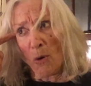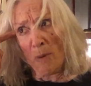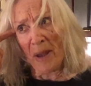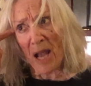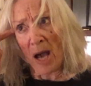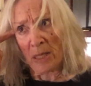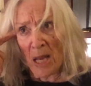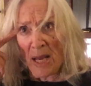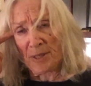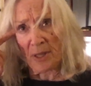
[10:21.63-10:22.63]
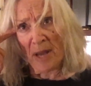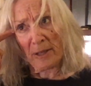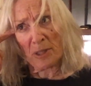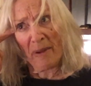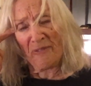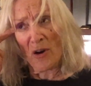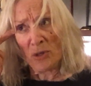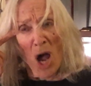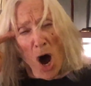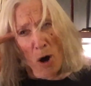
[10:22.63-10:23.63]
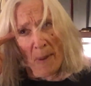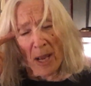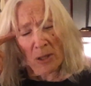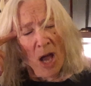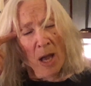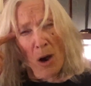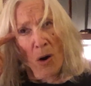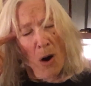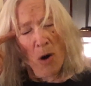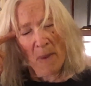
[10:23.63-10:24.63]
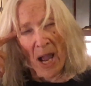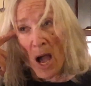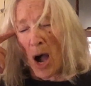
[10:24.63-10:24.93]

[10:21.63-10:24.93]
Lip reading: Oh my God, is it next to my phone? Oh my God, oh my God.